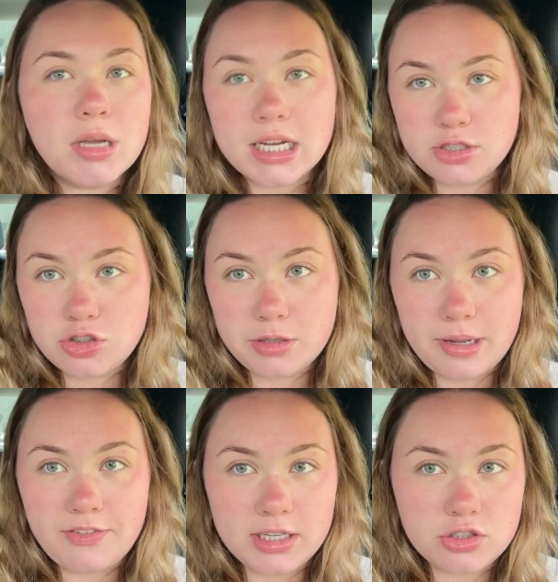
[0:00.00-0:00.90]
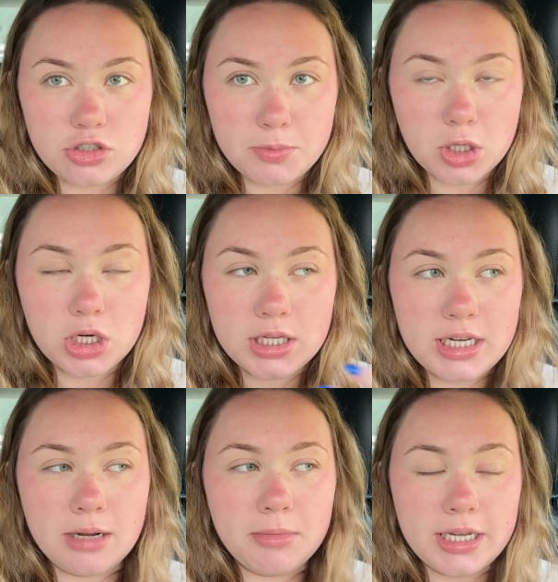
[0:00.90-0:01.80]
because usually my flights are super early
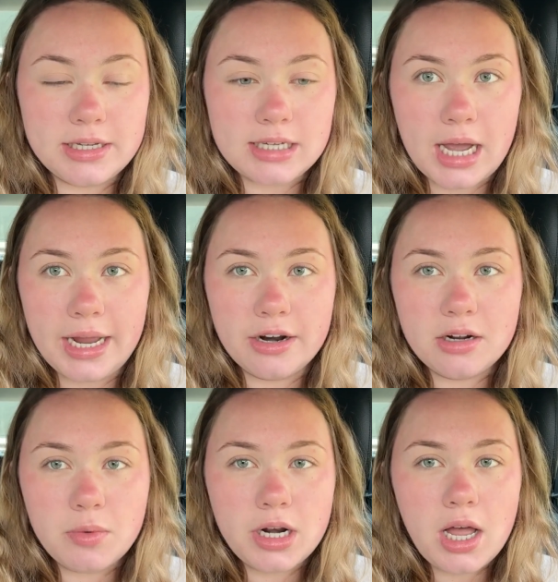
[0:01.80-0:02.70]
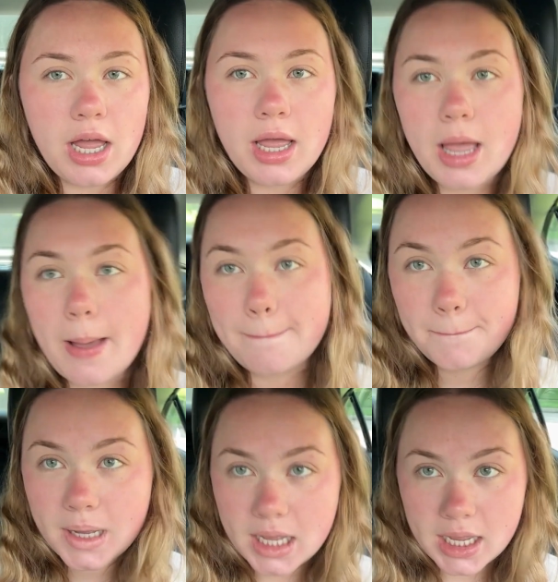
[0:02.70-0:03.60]
and I'm like tired and whatnot
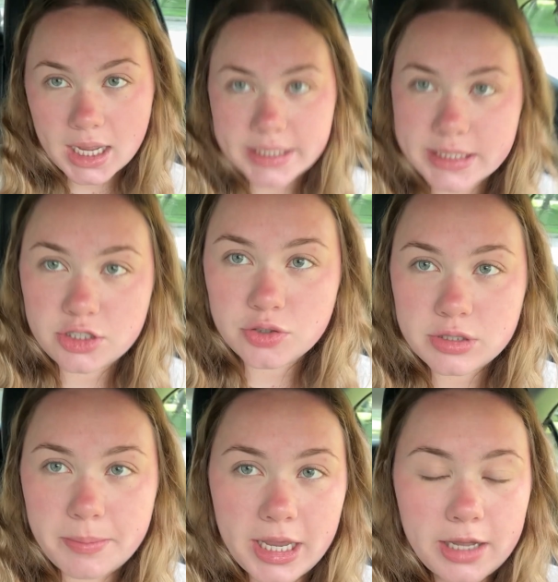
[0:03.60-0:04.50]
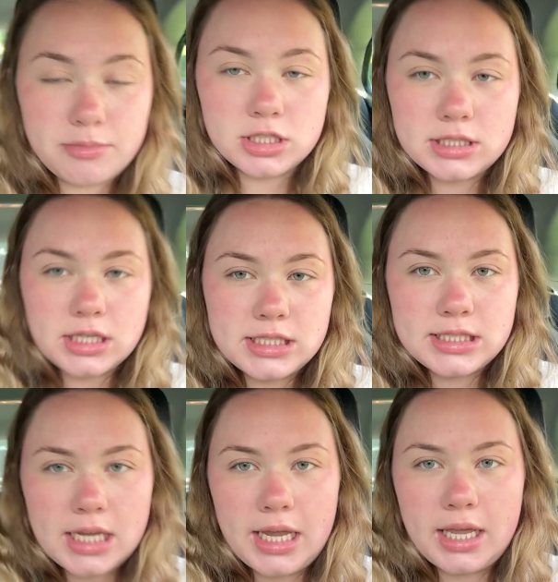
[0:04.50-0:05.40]
but I did do some makeup just because
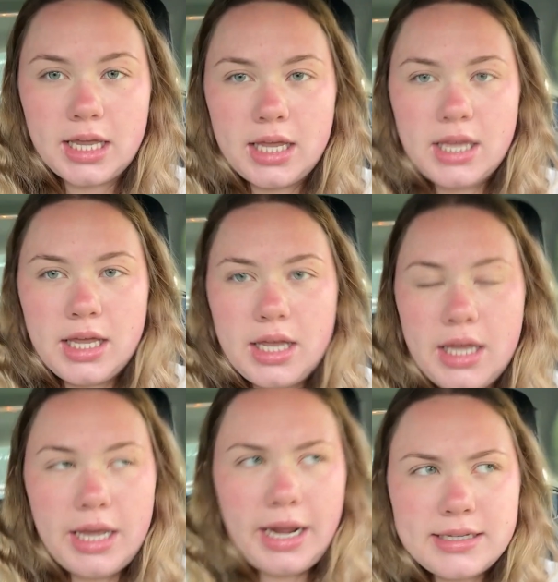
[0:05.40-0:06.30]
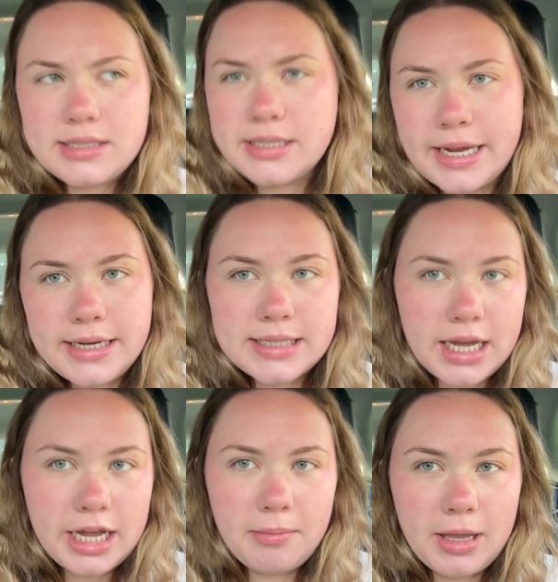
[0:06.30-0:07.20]
it's like, it's the
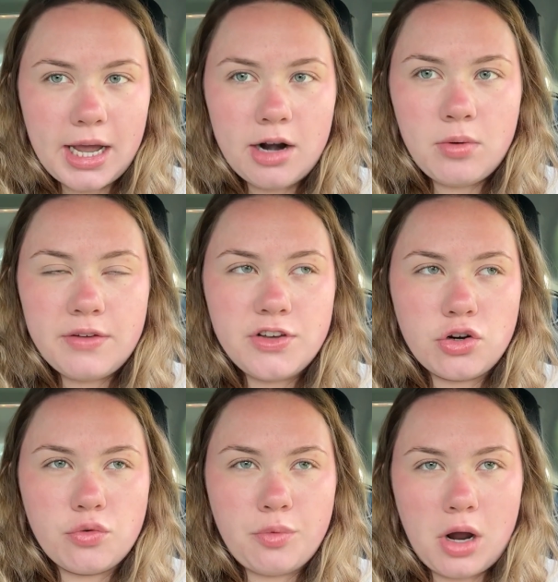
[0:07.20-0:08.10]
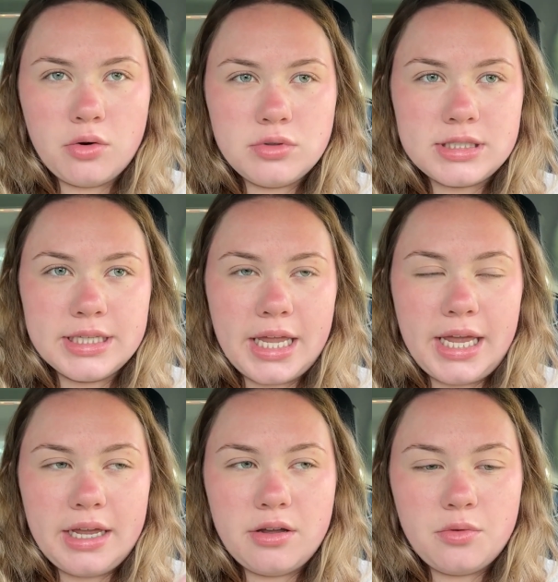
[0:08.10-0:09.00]
daytime. Like, I don't want to feel gross and
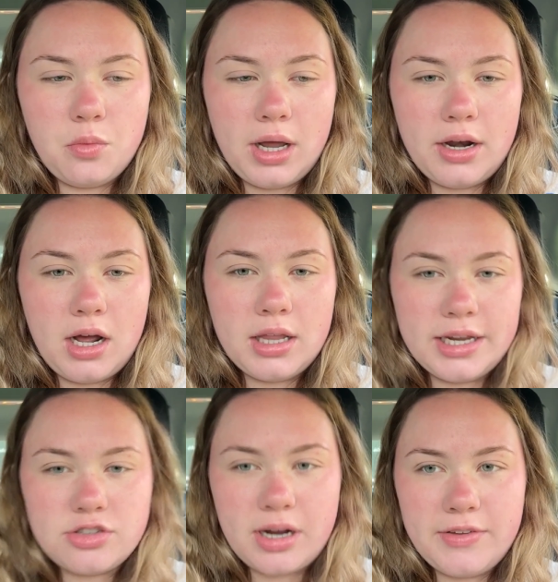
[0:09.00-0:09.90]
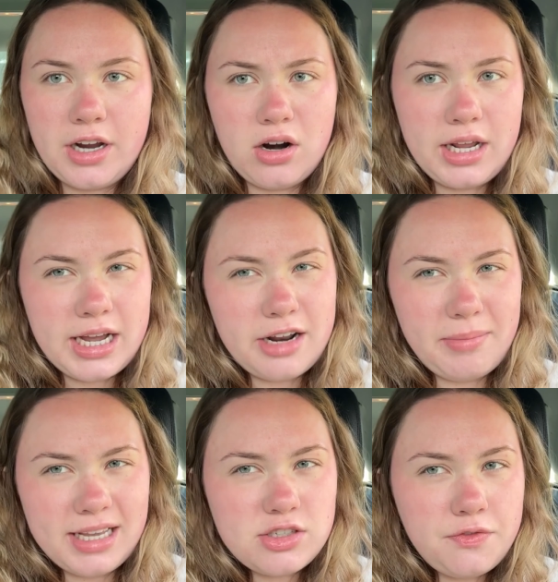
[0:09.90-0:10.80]
like whatnot. Like, traveling already kind of
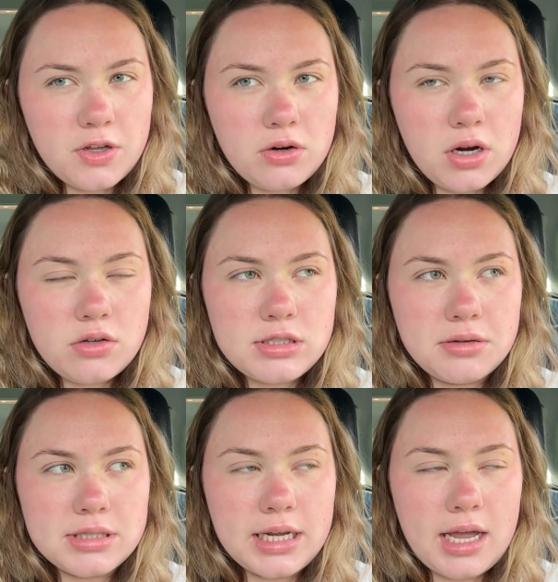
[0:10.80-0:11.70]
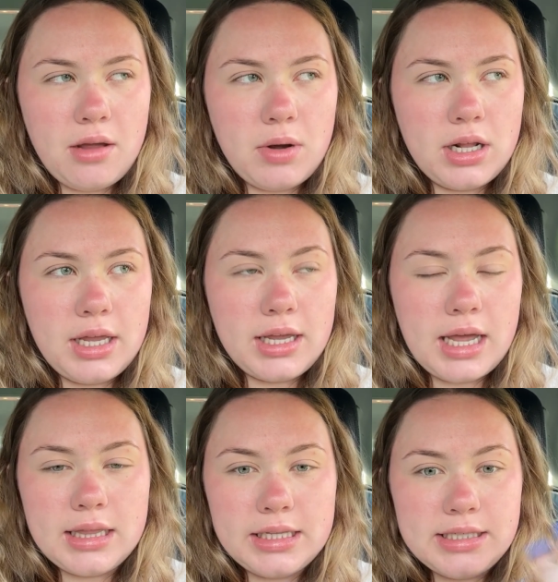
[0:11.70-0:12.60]
makes you feel gross. So I was like, I want to like
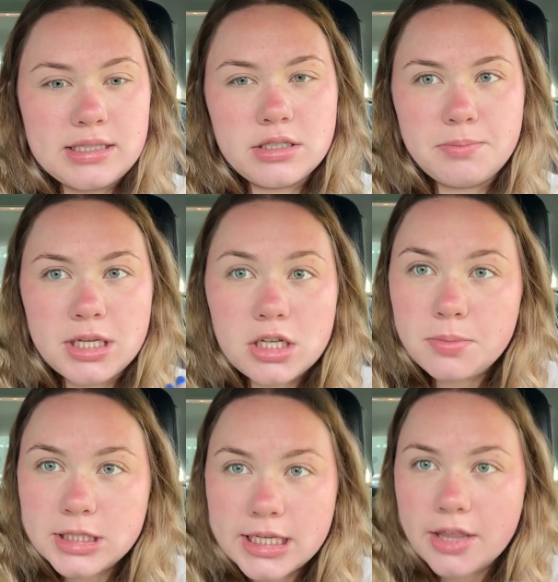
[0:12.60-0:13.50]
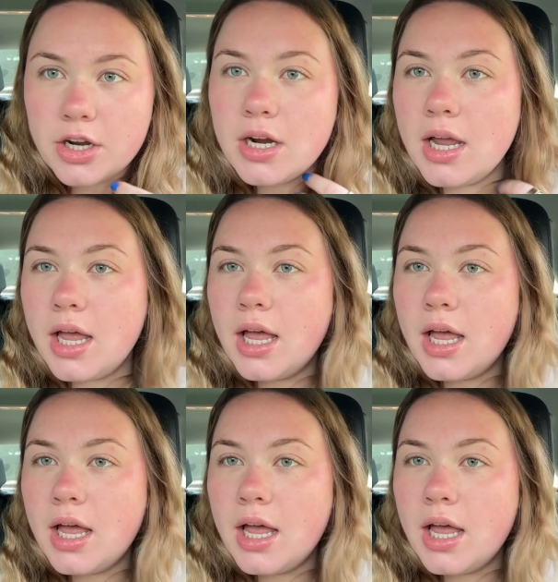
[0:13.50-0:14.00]
at least be a little put together.